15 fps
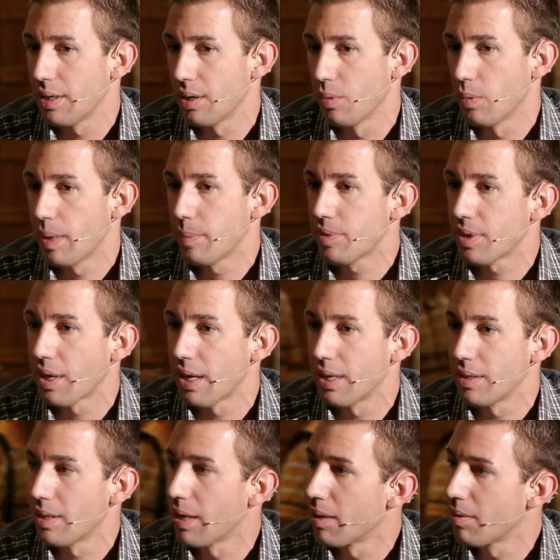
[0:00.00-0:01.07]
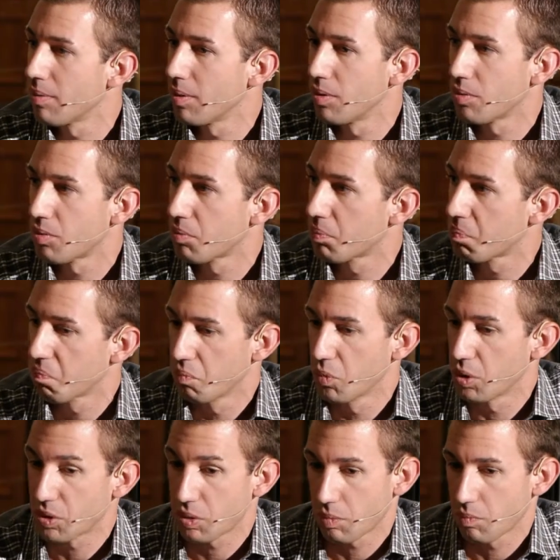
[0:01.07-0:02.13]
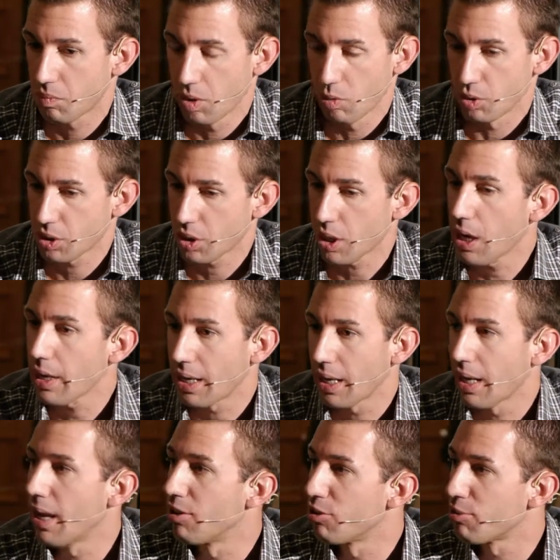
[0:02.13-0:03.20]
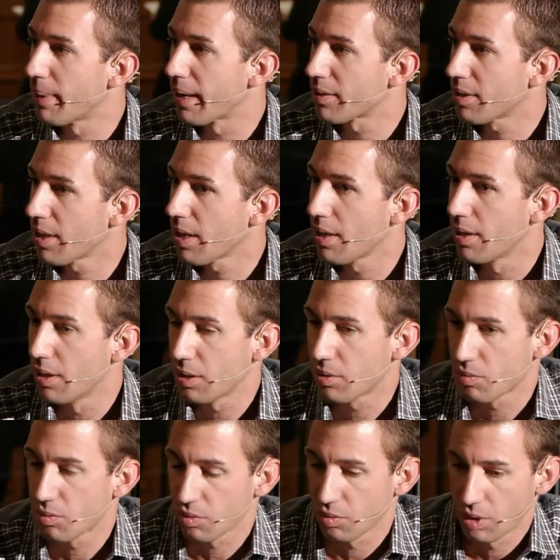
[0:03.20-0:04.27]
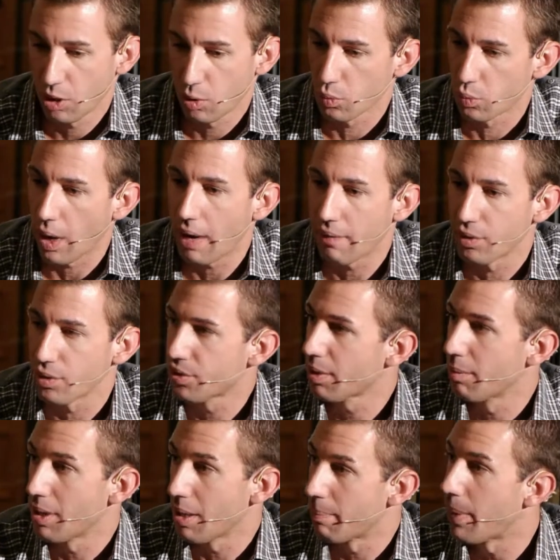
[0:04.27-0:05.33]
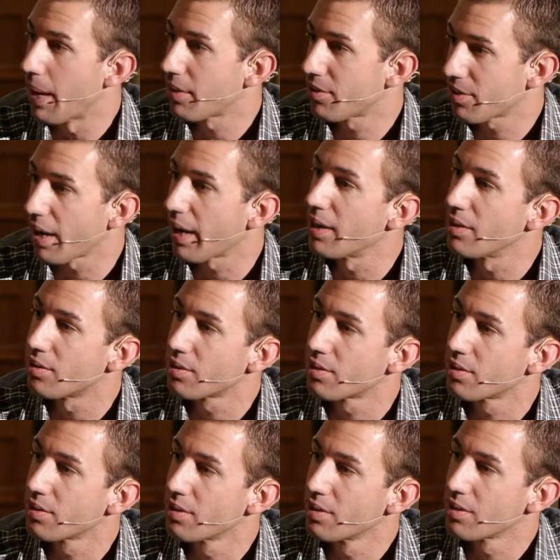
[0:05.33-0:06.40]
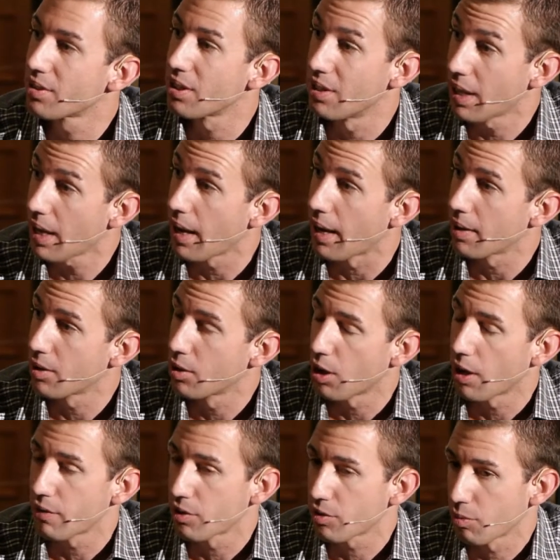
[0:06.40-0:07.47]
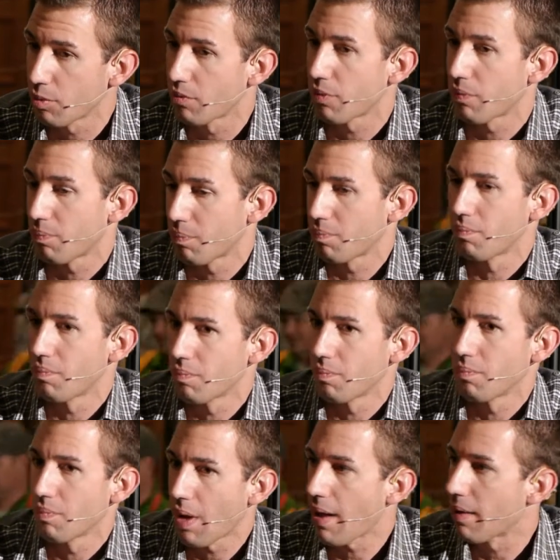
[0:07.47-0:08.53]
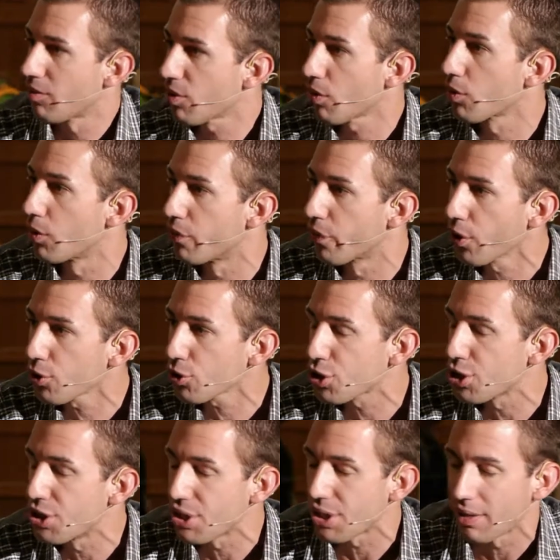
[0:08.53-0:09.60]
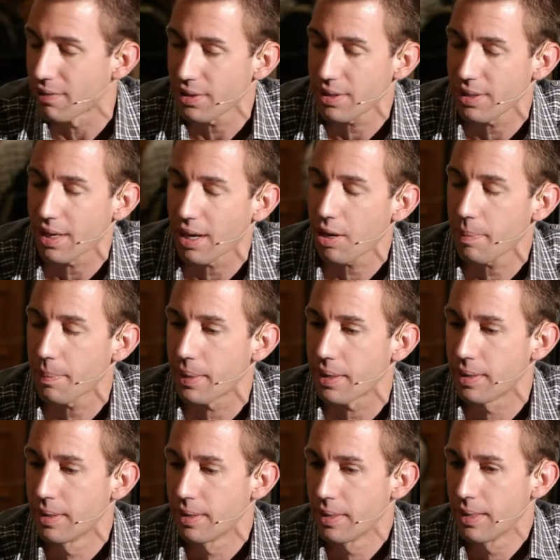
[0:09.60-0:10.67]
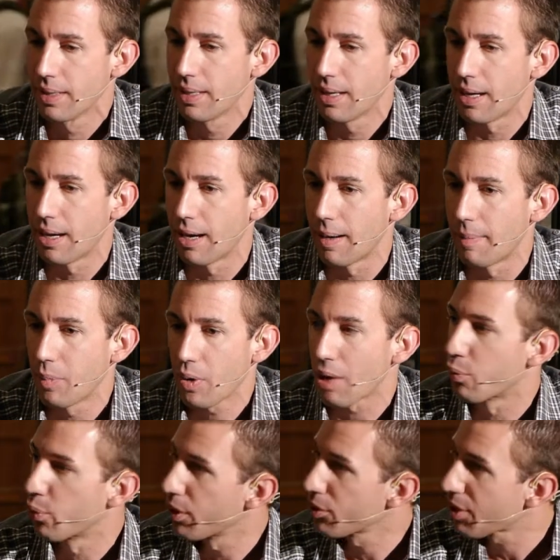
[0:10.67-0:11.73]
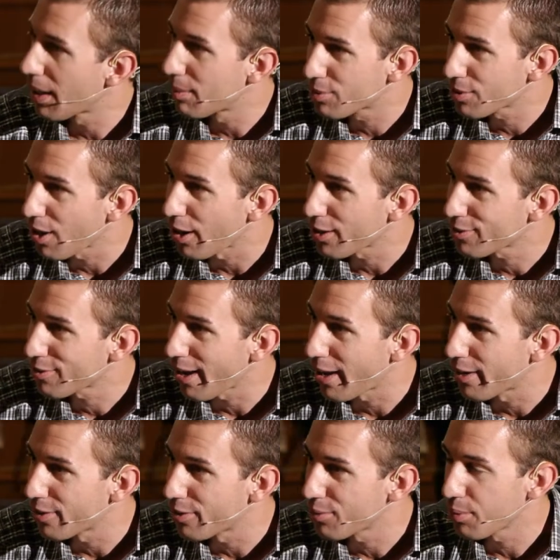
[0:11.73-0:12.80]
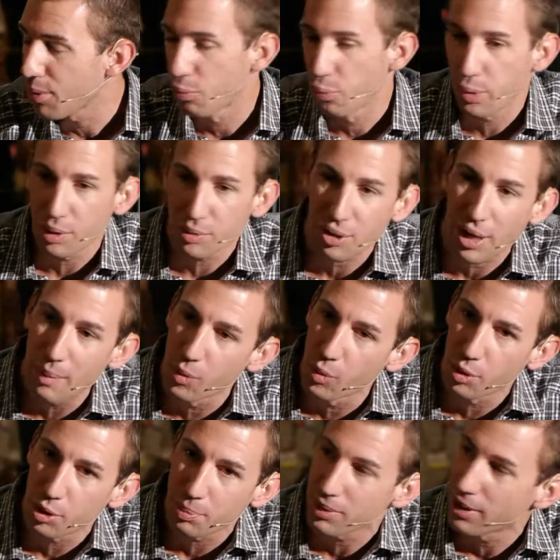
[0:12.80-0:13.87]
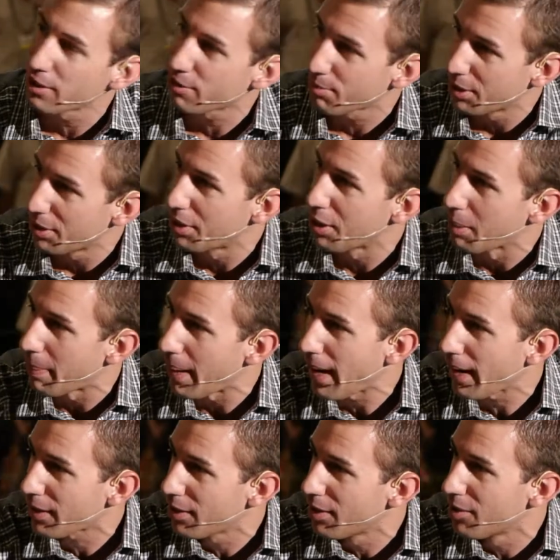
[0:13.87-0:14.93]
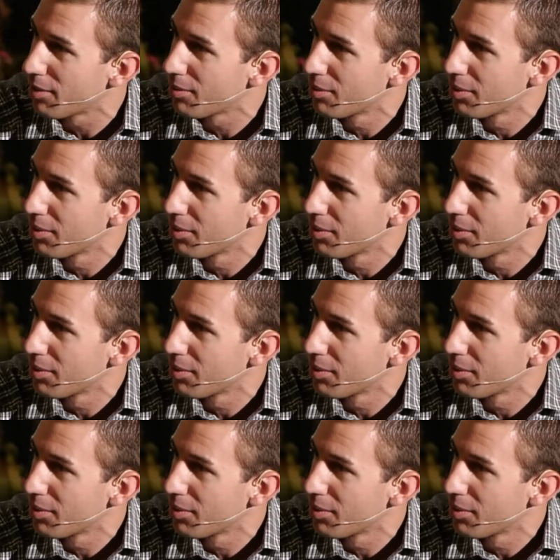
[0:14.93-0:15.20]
website that was cutting edge back then, and it rivals some of the best sites today. Obviously we've had several versions of it now, but we had real-time stock status. We had real-time order placement into the back-end